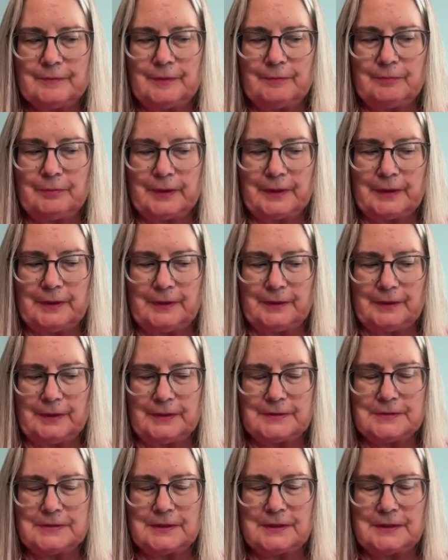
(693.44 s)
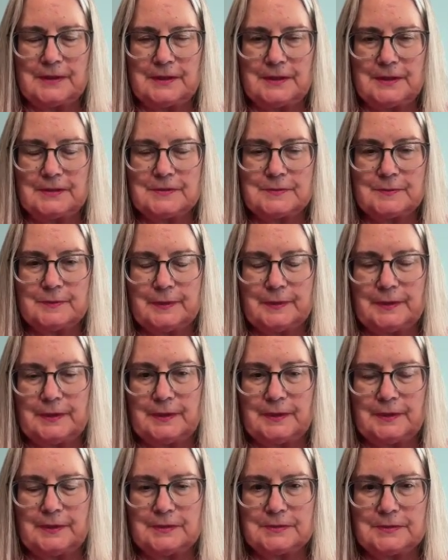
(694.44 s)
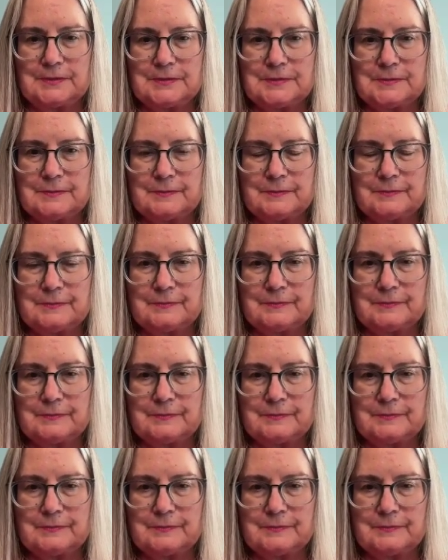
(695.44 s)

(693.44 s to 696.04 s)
We recognize that it is what it is,